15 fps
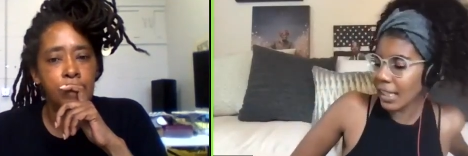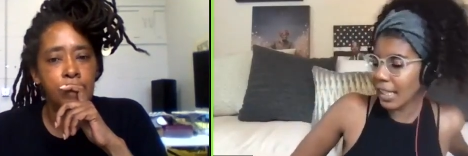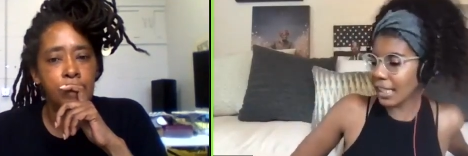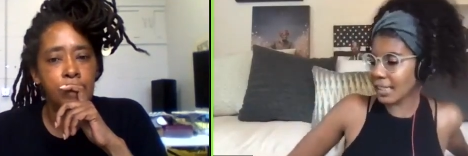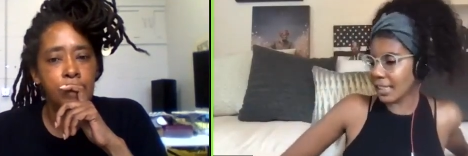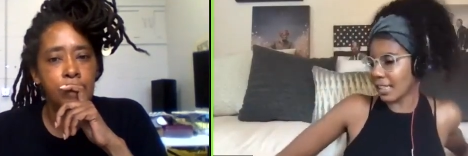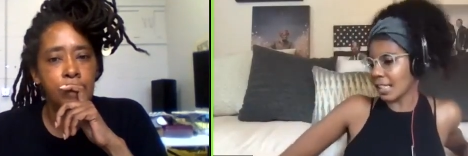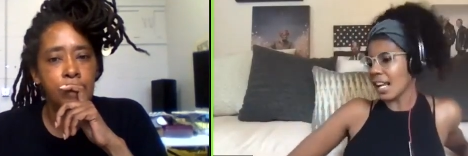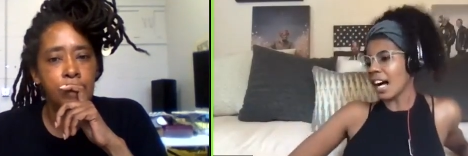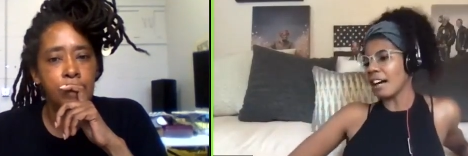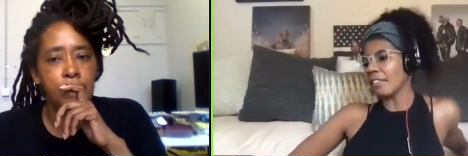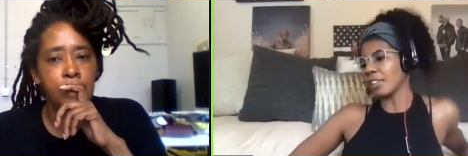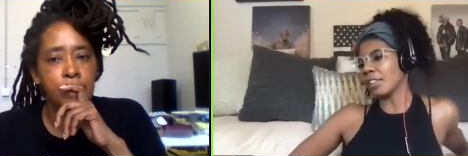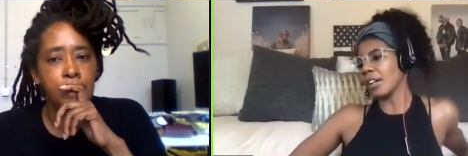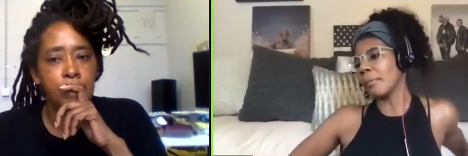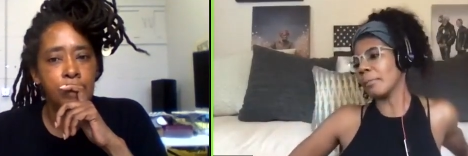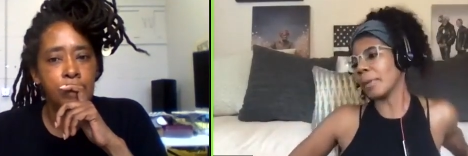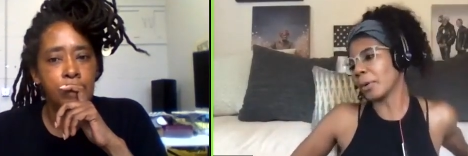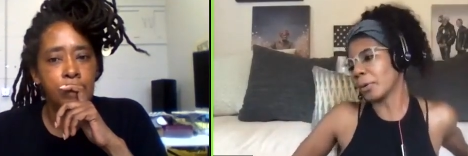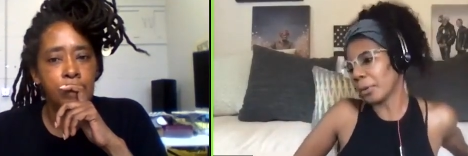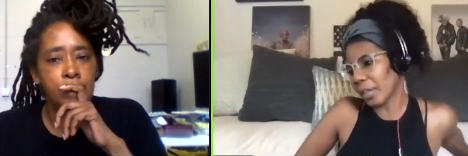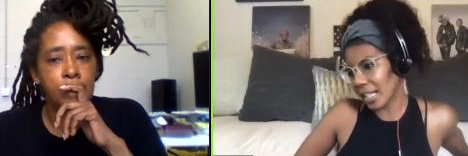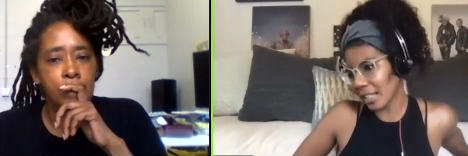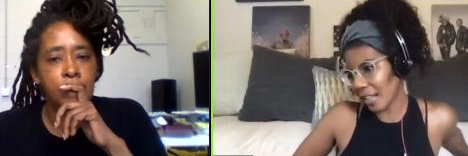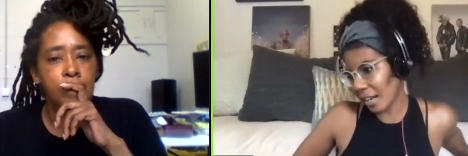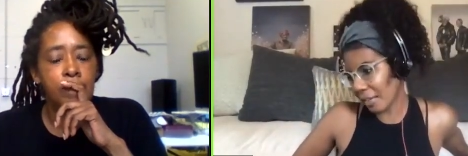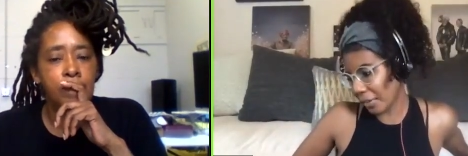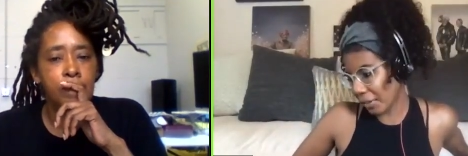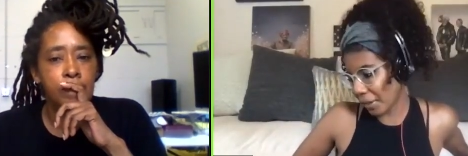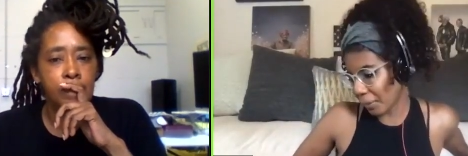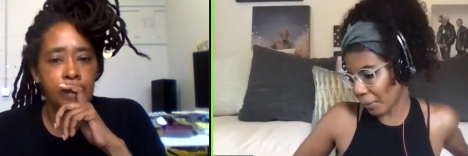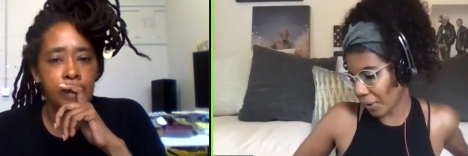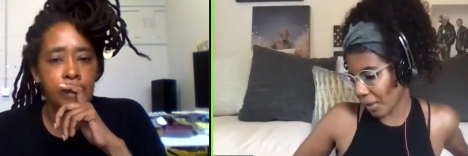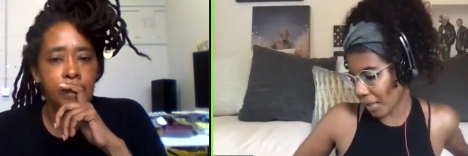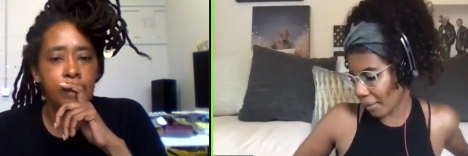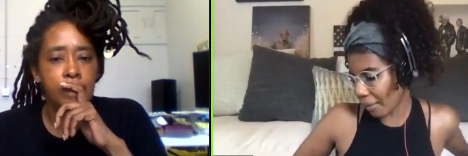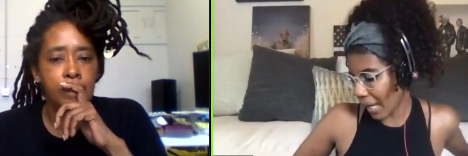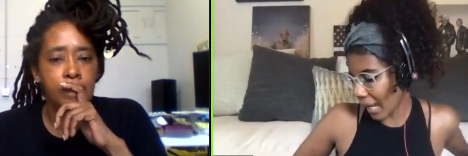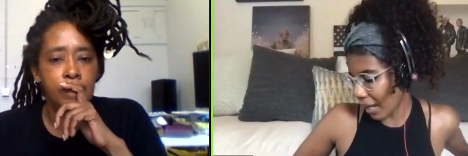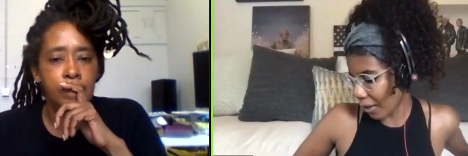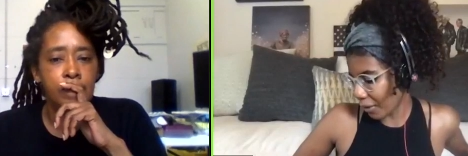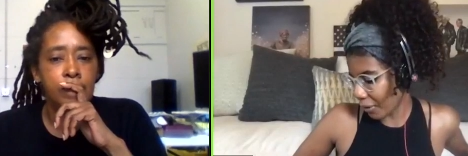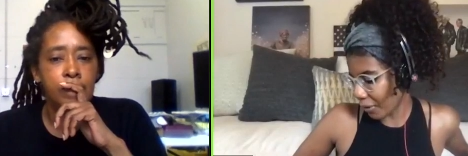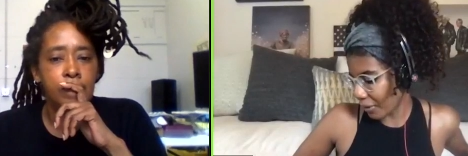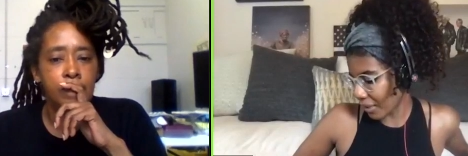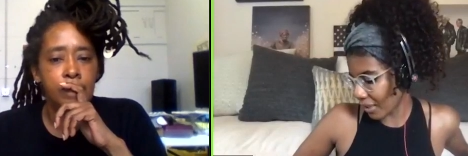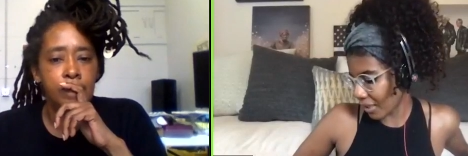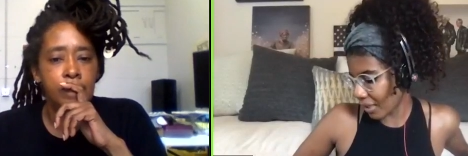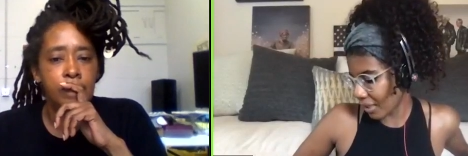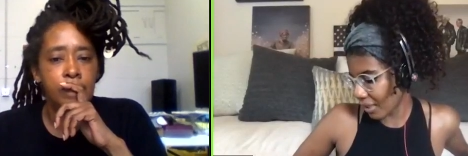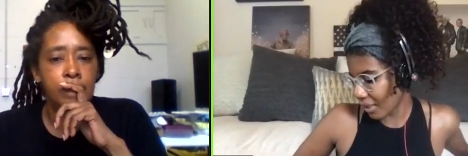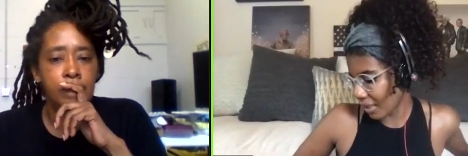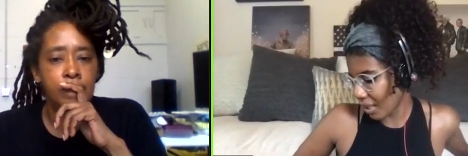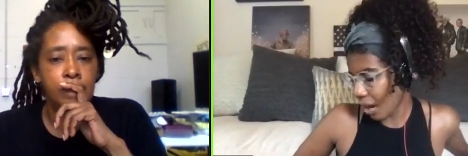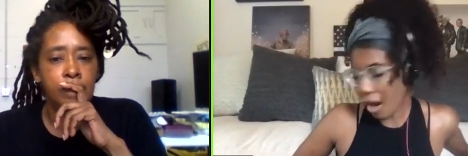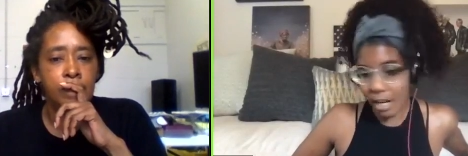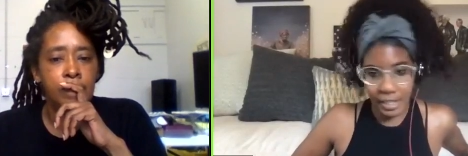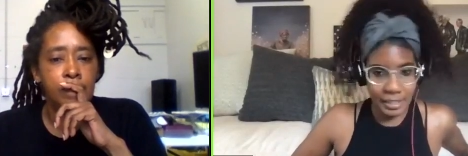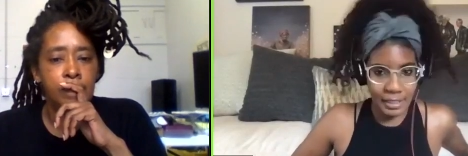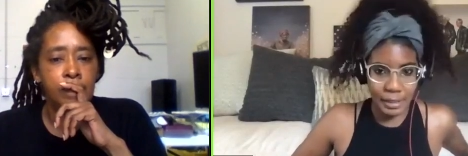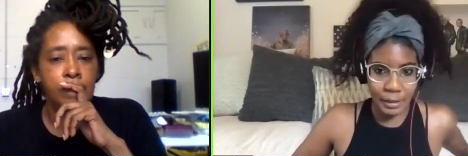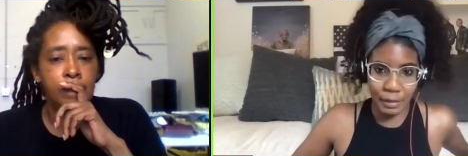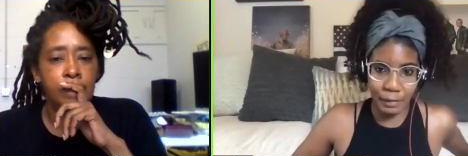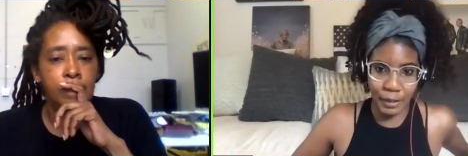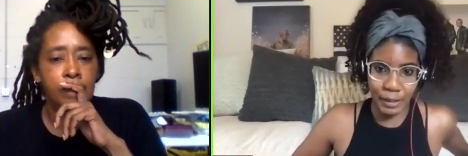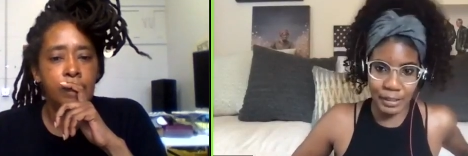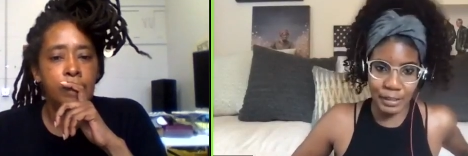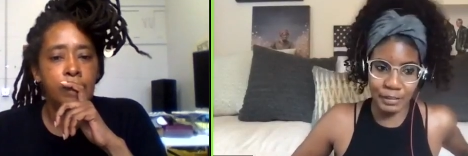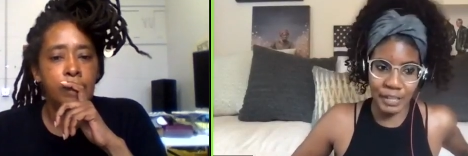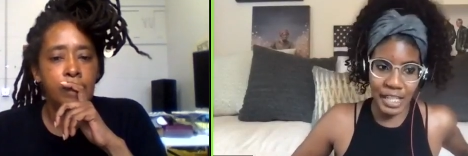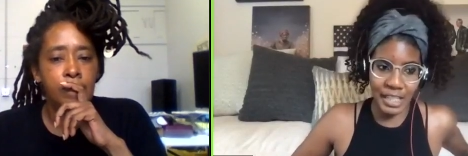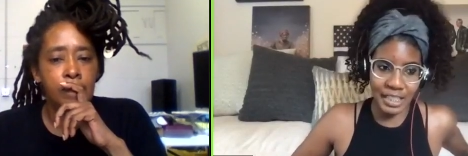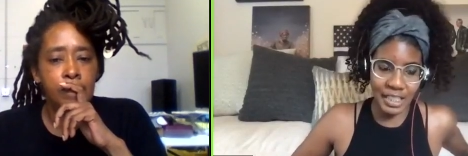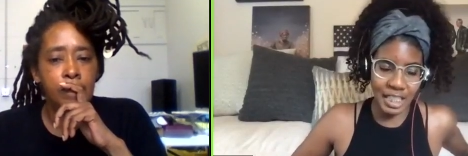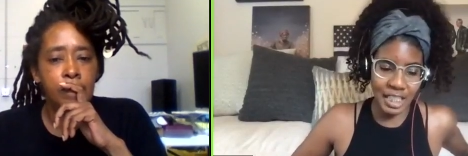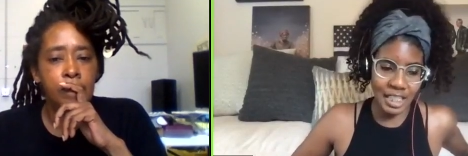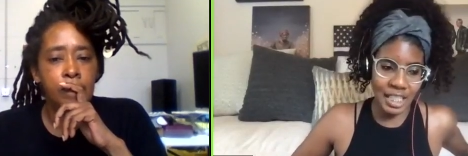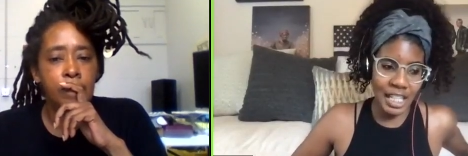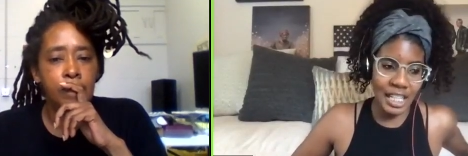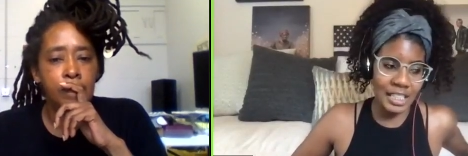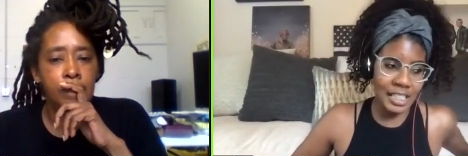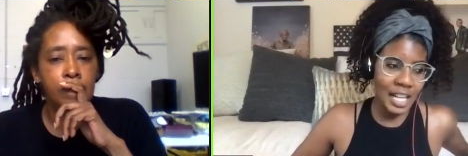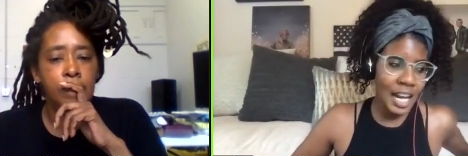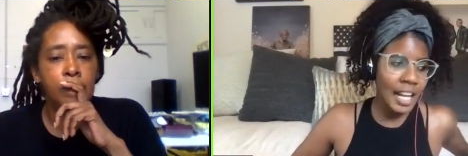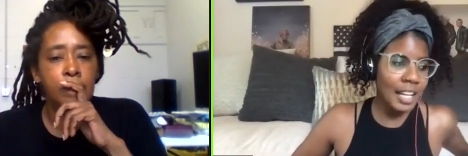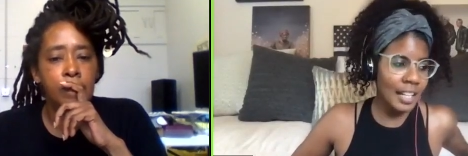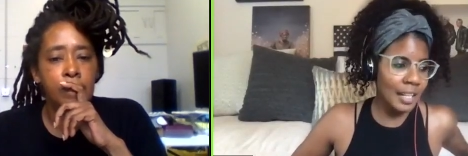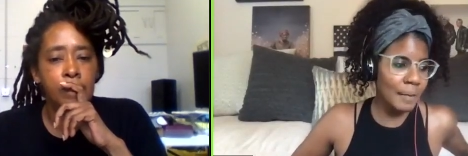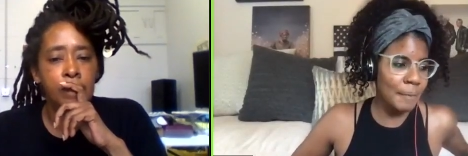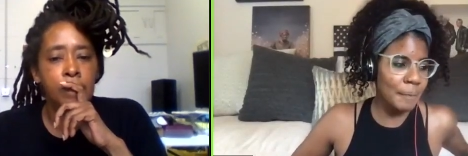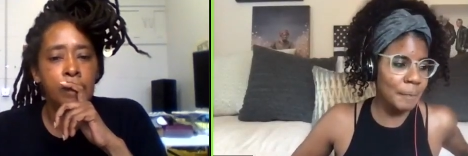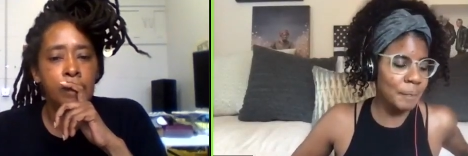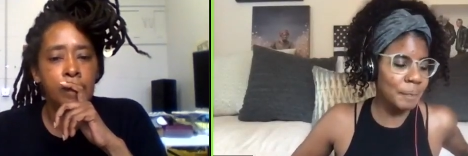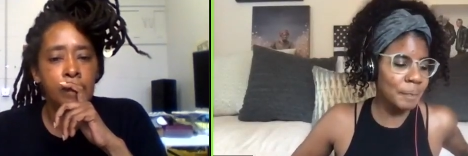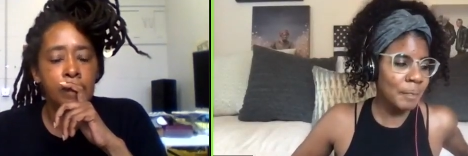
Speaker 1: It's a novel, a middle grade novel that will come out August thirty-first of next year. I, I, um,